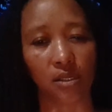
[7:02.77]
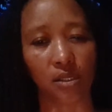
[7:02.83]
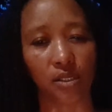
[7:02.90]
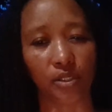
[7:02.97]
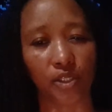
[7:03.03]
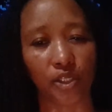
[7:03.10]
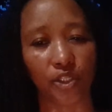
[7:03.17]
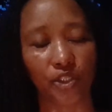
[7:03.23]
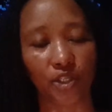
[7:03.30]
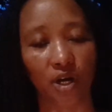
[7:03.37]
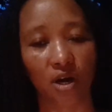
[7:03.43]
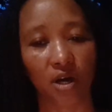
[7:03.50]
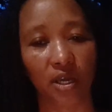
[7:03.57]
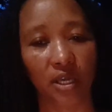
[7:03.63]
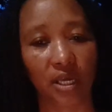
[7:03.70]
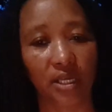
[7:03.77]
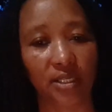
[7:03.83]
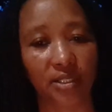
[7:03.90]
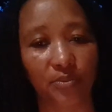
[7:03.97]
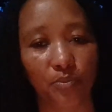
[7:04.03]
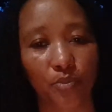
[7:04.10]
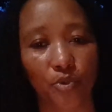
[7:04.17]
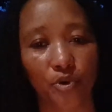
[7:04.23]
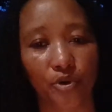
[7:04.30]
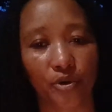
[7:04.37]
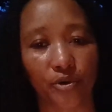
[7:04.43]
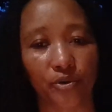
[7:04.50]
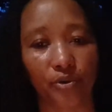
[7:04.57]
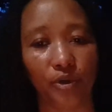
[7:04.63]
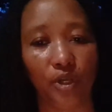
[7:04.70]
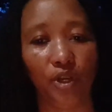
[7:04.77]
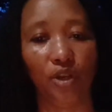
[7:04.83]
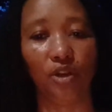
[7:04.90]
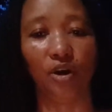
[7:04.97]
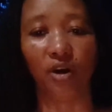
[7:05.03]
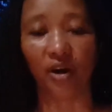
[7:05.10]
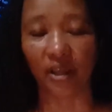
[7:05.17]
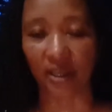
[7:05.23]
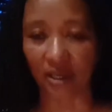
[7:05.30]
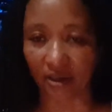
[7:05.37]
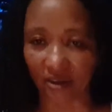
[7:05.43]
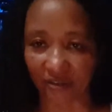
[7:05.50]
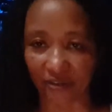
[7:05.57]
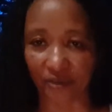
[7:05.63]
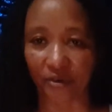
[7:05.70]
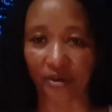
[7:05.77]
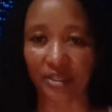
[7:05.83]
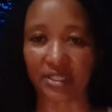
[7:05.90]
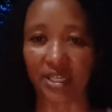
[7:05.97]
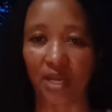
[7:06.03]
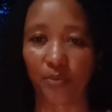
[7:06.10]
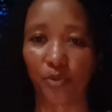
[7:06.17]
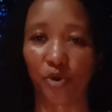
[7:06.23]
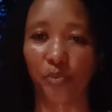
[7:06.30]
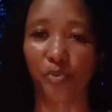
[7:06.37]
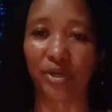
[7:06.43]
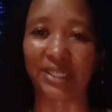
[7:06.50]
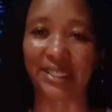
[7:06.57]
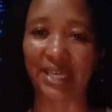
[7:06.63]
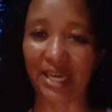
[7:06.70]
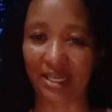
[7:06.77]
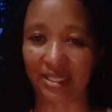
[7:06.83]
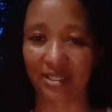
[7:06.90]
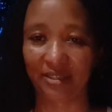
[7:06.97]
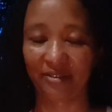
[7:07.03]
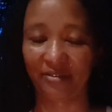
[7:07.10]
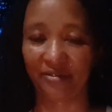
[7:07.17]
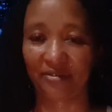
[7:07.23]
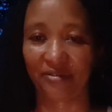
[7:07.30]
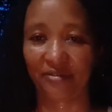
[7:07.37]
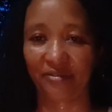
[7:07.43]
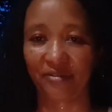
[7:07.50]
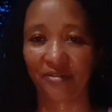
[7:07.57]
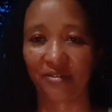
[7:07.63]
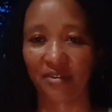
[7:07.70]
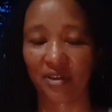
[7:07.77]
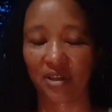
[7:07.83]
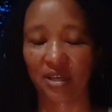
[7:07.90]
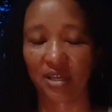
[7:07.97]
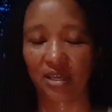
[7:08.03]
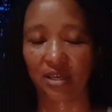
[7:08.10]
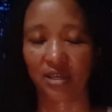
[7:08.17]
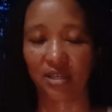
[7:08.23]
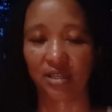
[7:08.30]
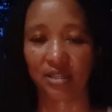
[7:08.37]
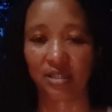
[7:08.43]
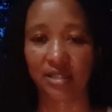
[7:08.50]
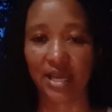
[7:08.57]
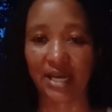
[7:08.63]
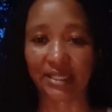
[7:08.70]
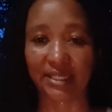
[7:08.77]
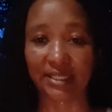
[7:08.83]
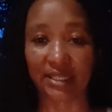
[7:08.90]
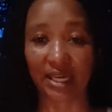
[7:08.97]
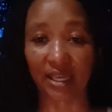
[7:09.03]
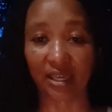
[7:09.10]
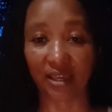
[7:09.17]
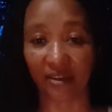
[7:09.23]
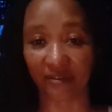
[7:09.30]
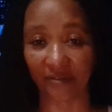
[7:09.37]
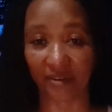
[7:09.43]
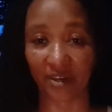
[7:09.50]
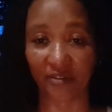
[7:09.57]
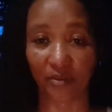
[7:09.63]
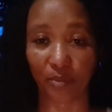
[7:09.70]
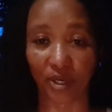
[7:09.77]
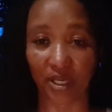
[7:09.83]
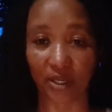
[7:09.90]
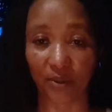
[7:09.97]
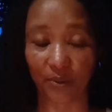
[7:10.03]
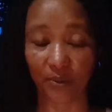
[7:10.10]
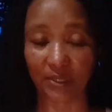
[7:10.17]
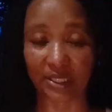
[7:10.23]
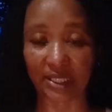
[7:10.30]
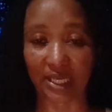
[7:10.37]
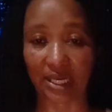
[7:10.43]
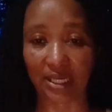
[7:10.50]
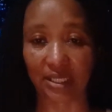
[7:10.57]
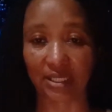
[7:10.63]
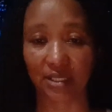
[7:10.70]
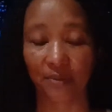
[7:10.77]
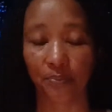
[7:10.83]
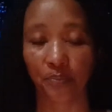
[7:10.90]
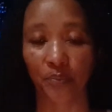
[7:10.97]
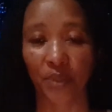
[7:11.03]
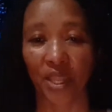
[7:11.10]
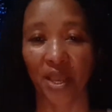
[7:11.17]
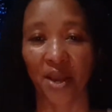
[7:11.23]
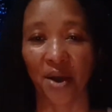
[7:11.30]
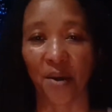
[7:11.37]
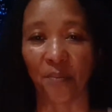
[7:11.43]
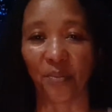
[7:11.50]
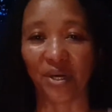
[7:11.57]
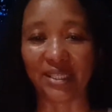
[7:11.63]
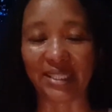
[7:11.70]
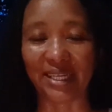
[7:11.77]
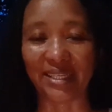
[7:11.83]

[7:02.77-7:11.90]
the dog is more loyal, of course, and more protective. That is a given, everybody knows that. But